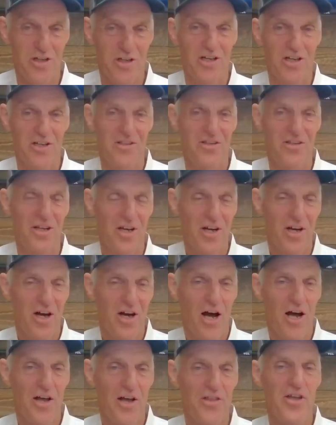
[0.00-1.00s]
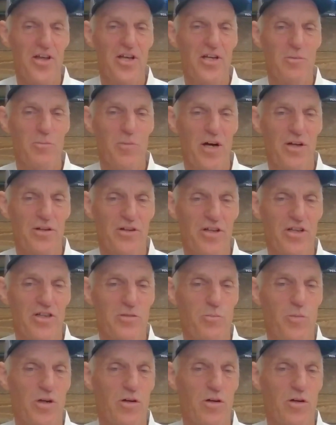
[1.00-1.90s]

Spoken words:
And I think about this,